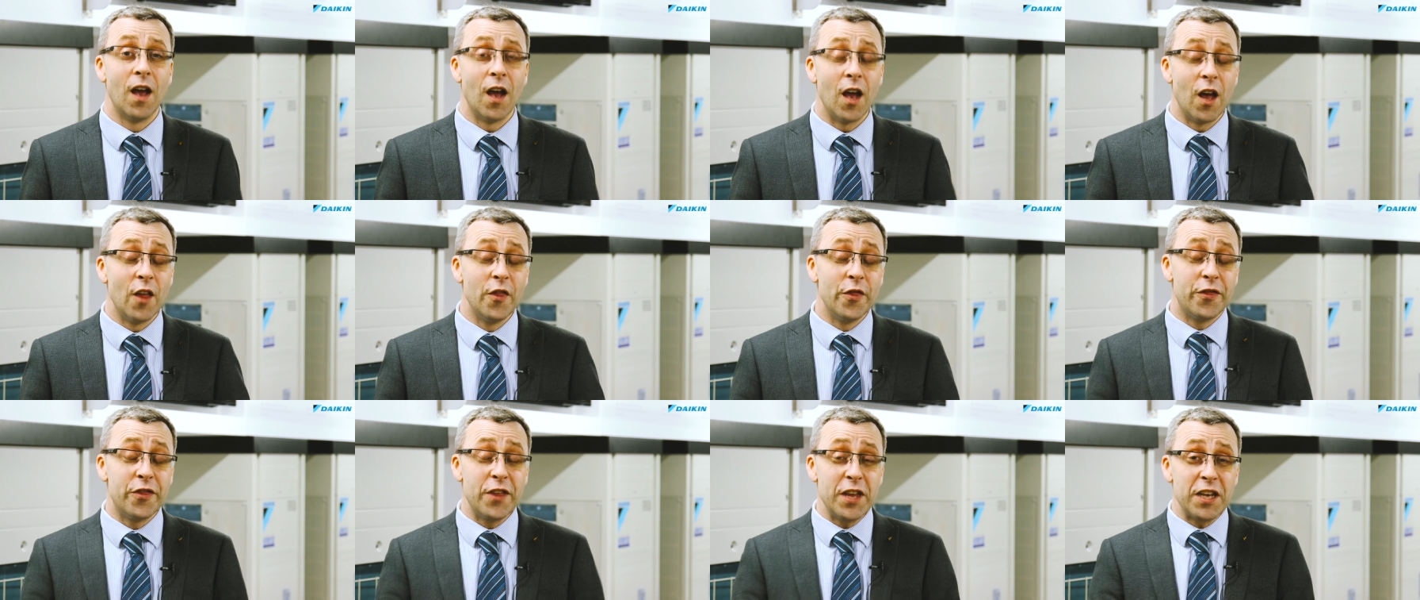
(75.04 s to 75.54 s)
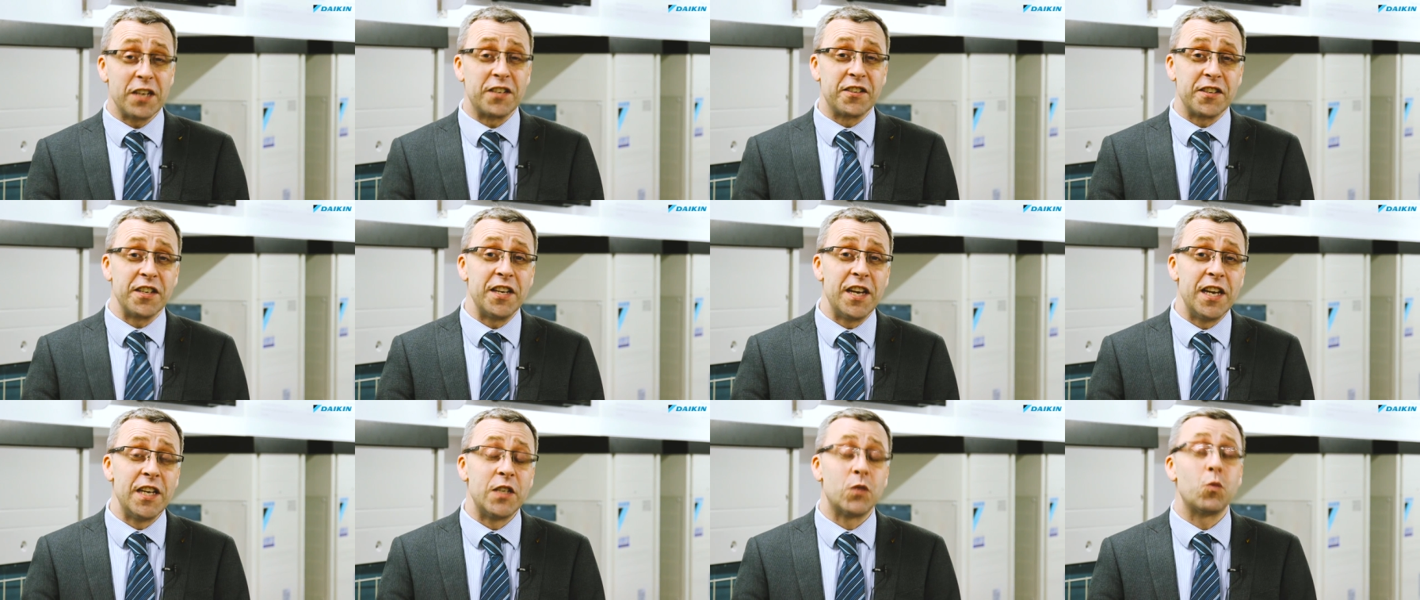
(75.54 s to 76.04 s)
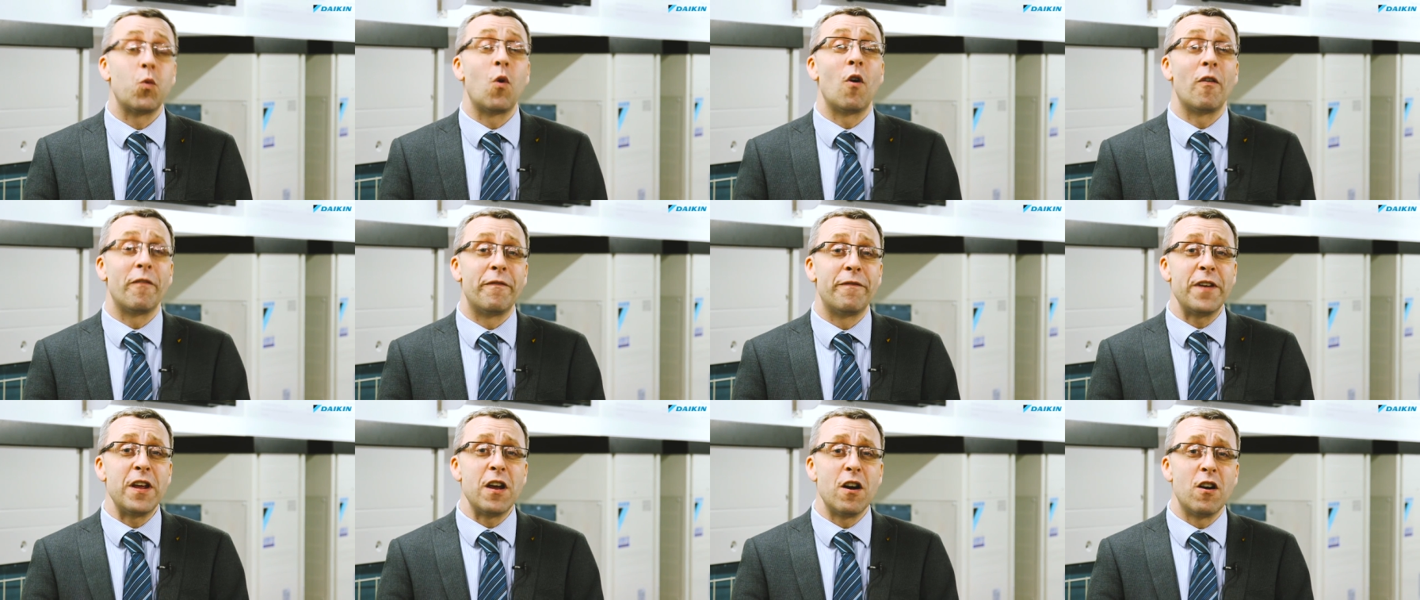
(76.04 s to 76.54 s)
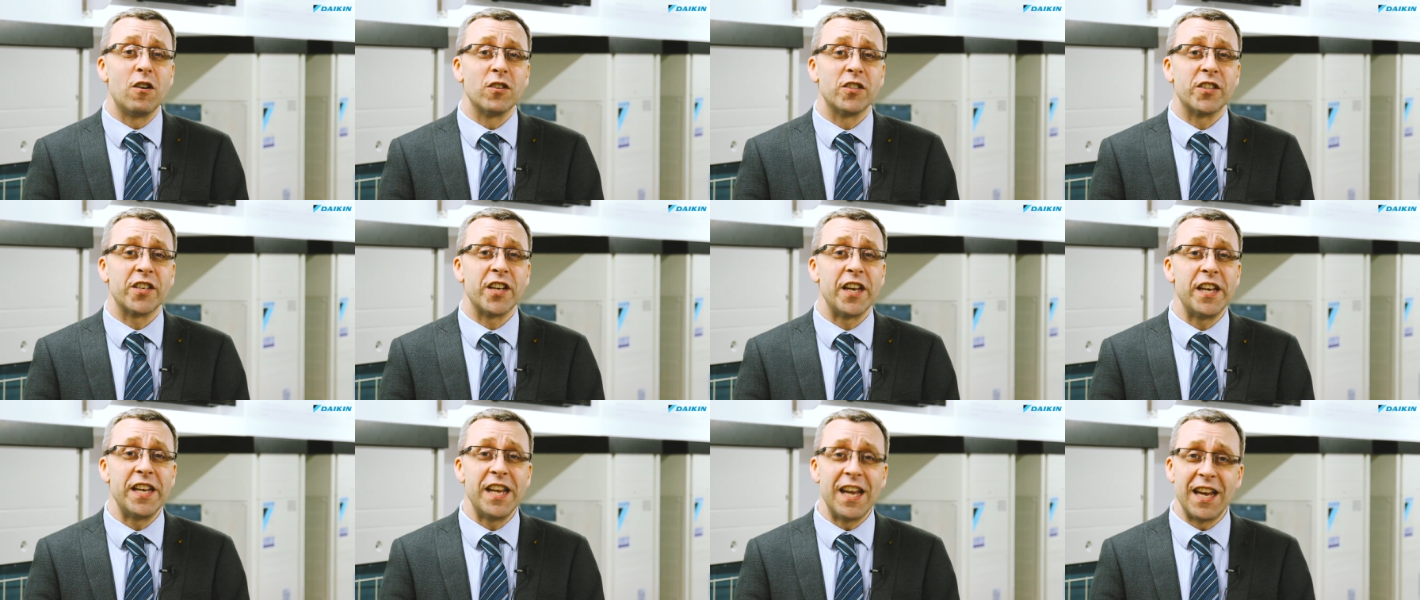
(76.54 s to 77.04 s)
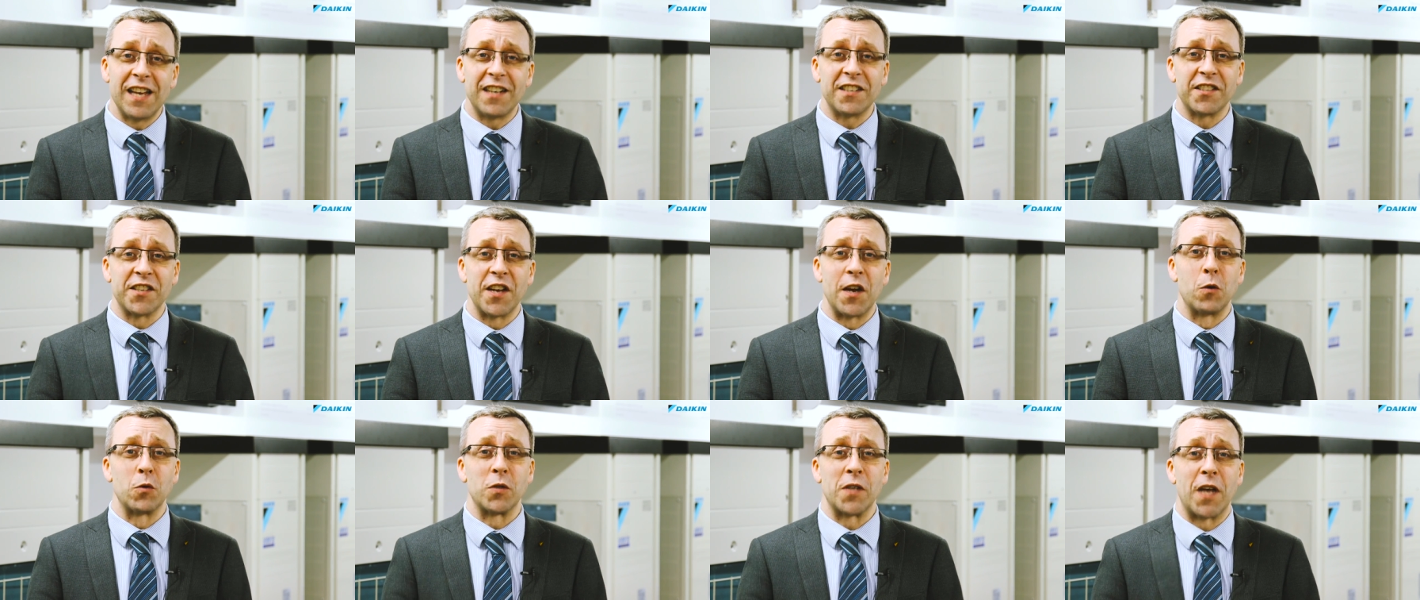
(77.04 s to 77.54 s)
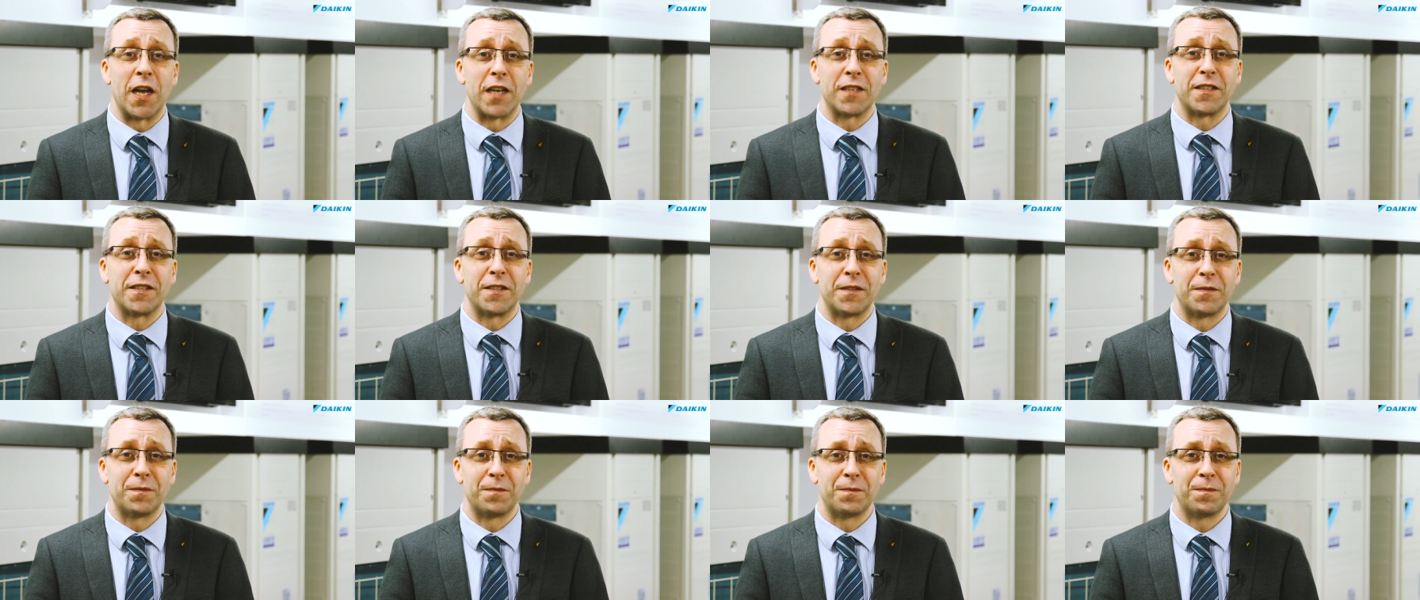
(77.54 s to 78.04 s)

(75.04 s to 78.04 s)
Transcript: and this is what VRT excels at.